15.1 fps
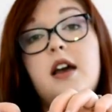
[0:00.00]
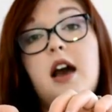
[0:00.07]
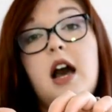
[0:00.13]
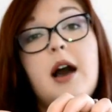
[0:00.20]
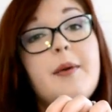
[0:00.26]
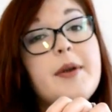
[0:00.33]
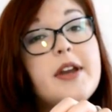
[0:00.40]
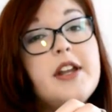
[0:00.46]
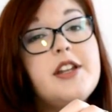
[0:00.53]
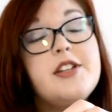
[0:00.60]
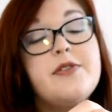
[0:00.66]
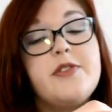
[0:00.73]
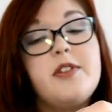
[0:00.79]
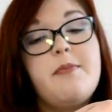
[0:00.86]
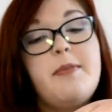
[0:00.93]
All we're gonna
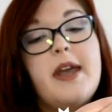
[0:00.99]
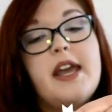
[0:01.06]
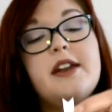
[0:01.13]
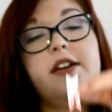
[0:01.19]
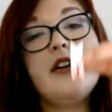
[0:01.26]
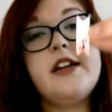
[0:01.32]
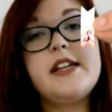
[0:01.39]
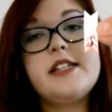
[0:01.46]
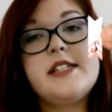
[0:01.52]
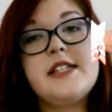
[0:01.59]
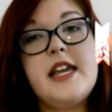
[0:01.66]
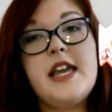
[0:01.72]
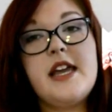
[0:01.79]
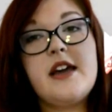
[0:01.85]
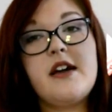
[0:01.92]
do for the banner is
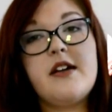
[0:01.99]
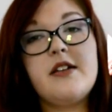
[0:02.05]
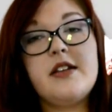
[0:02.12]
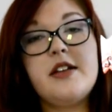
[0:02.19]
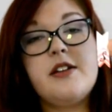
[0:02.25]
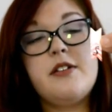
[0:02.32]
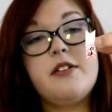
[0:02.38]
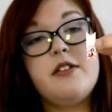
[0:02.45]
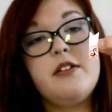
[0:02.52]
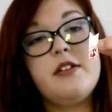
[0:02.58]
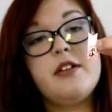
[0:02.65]
take our little